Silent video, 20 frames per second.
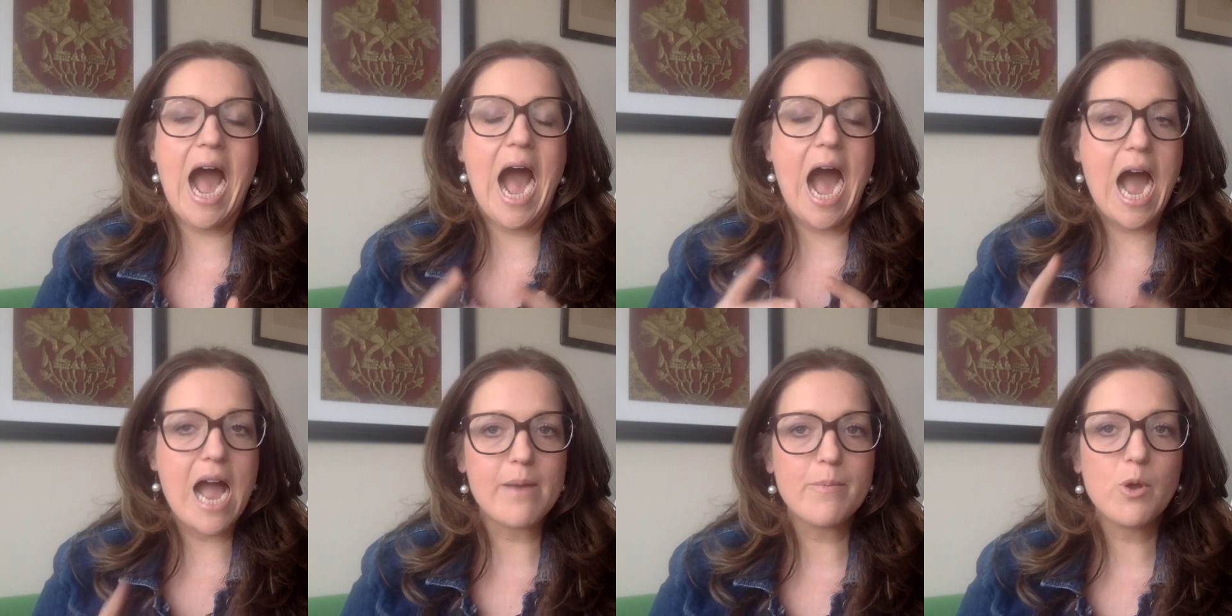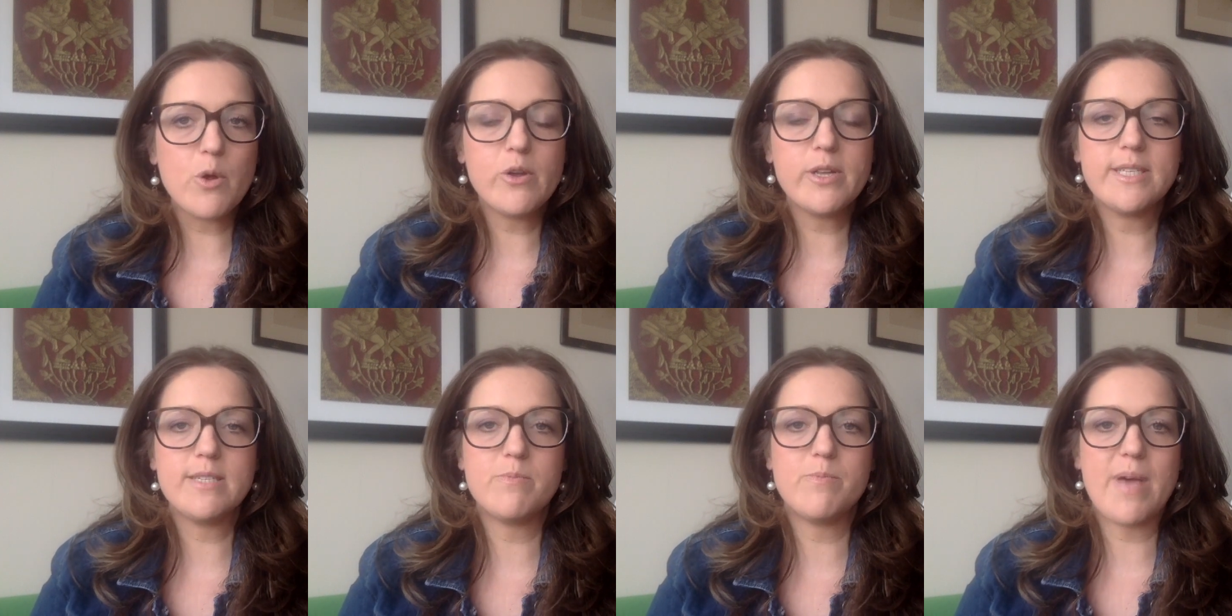I'm
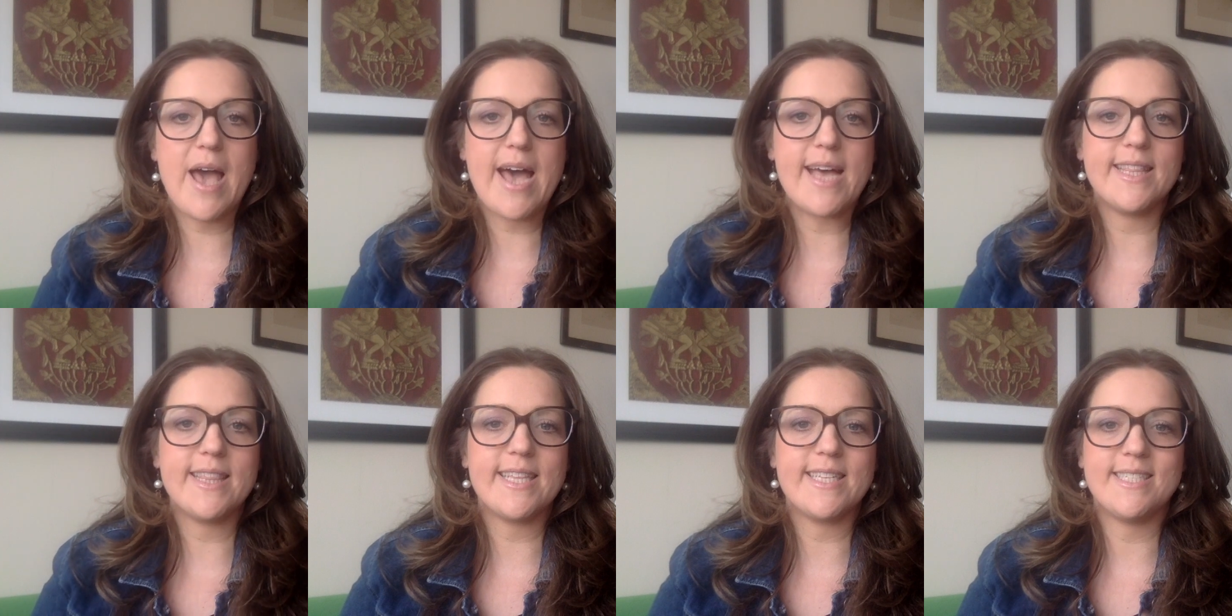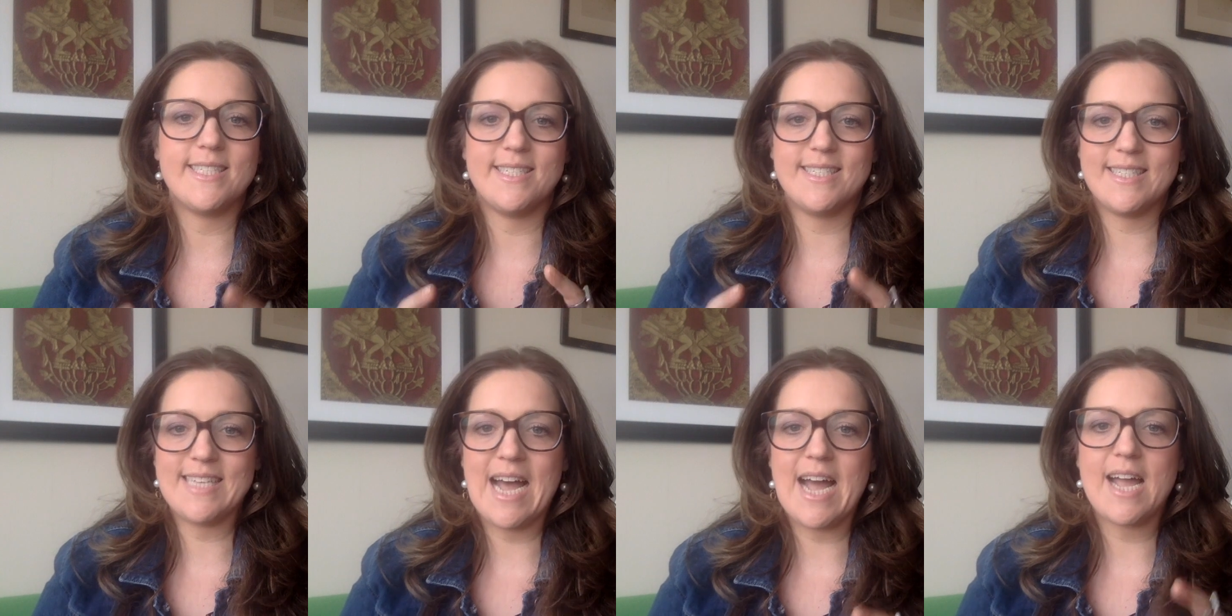going to bet that
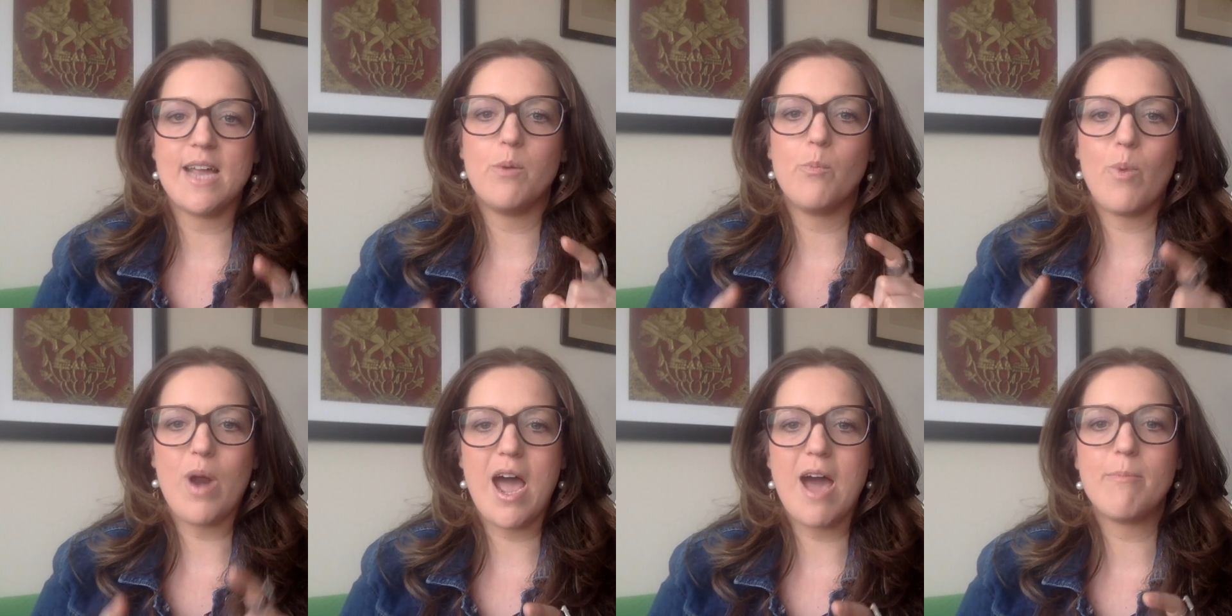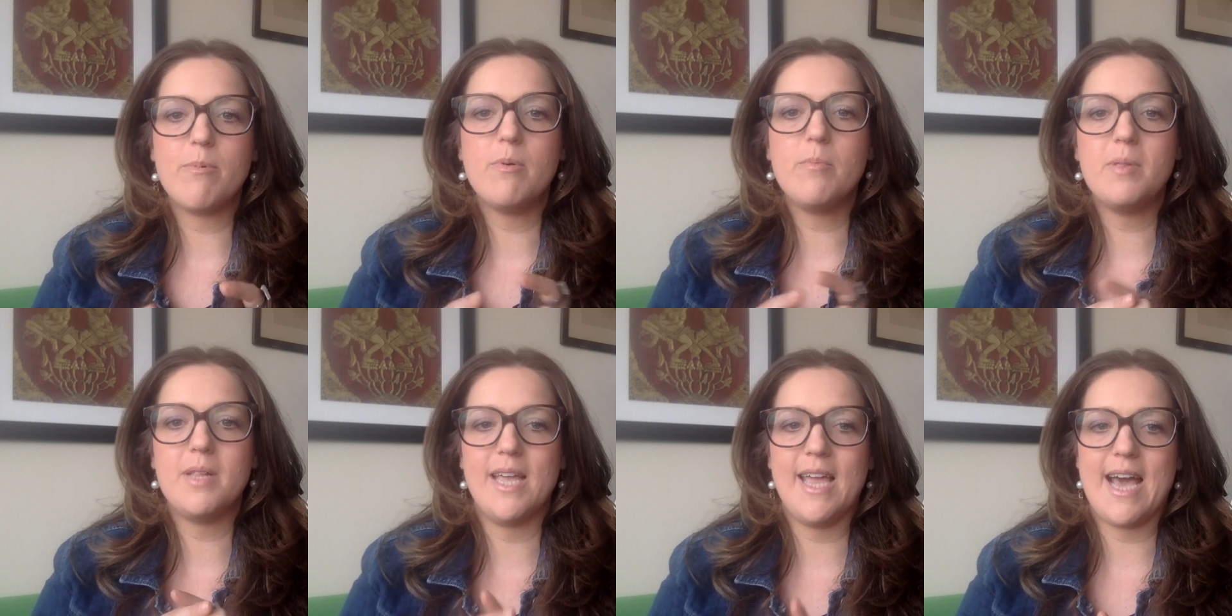design
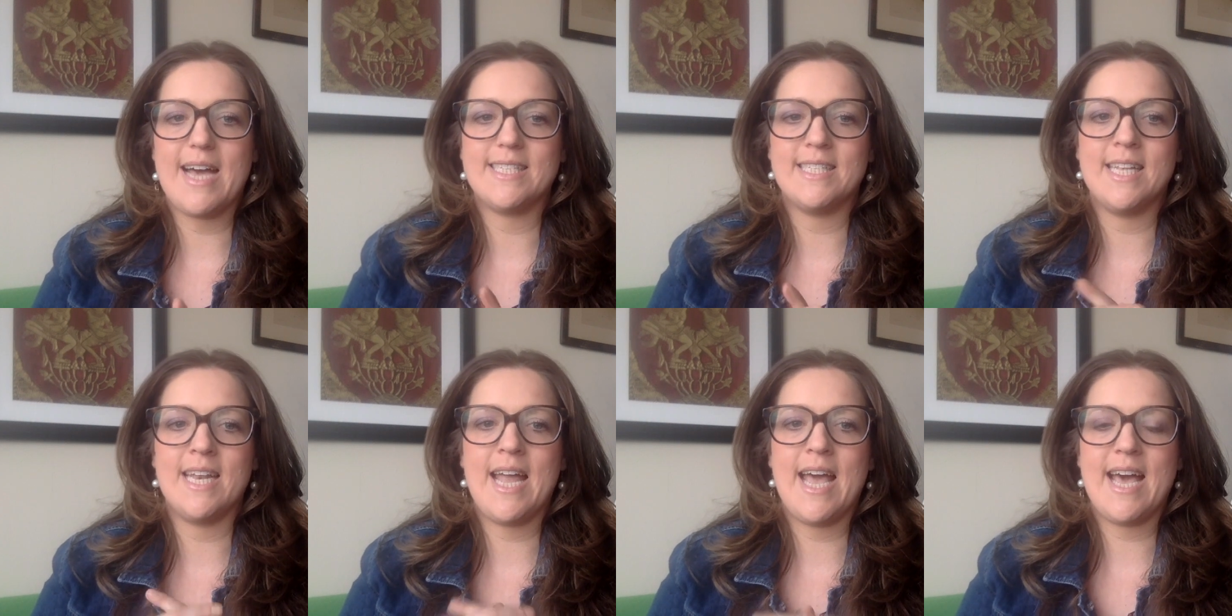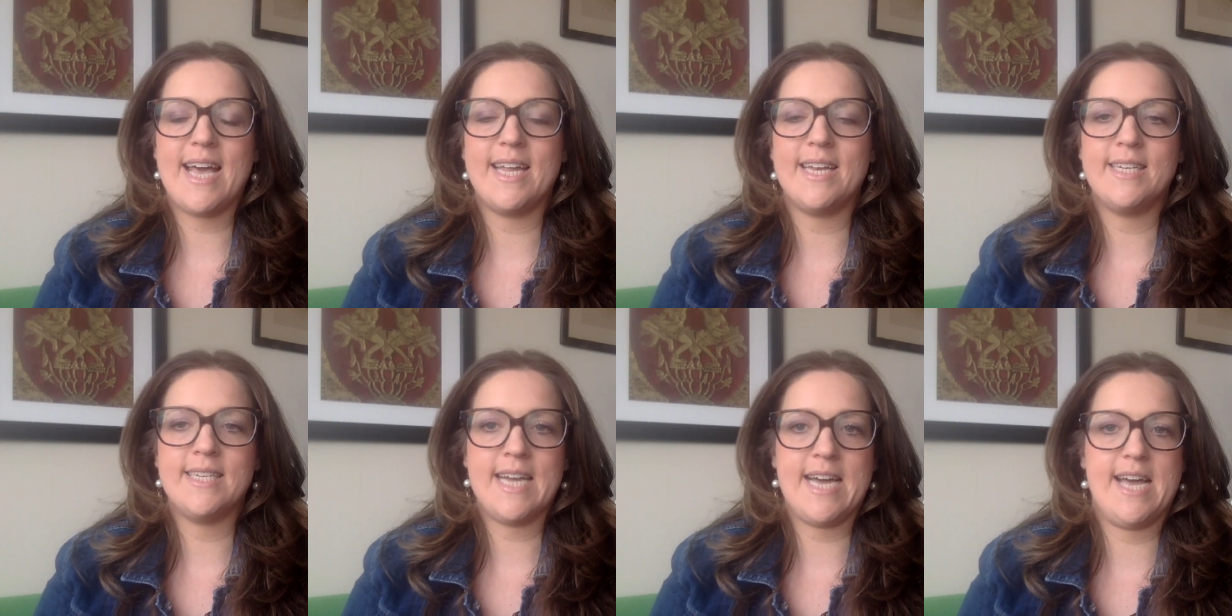probably hasn't
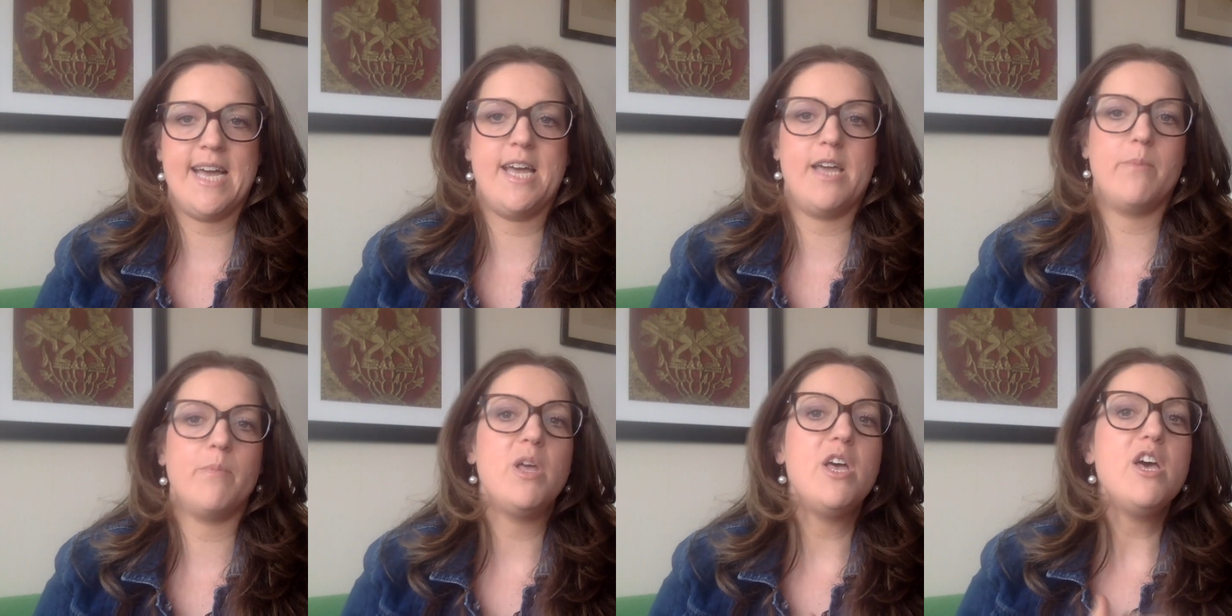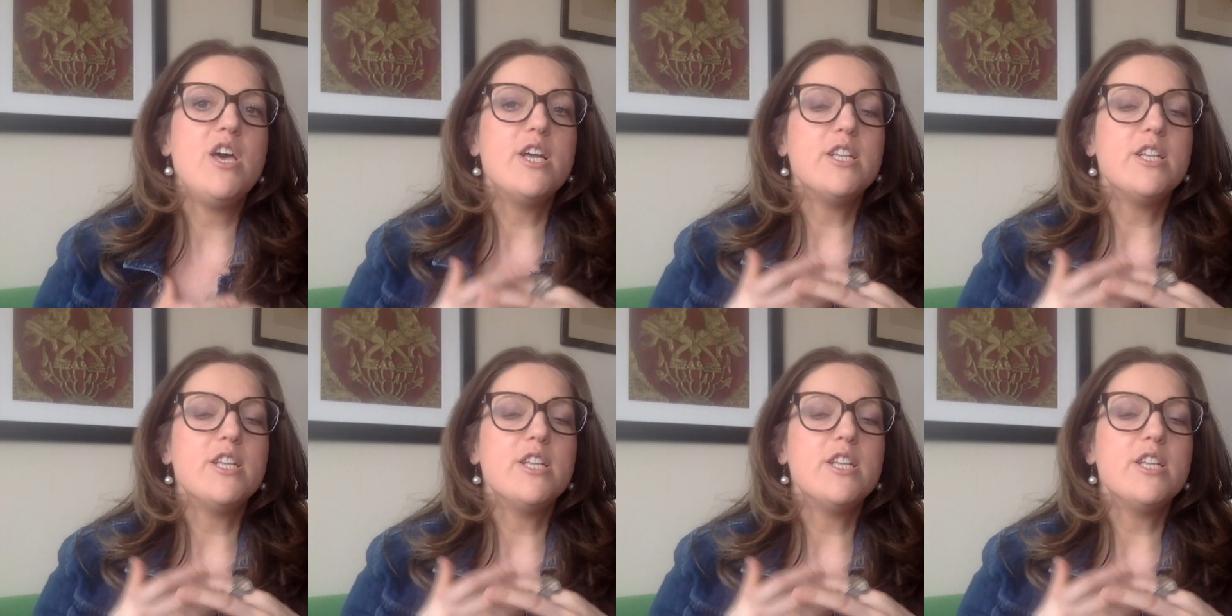had time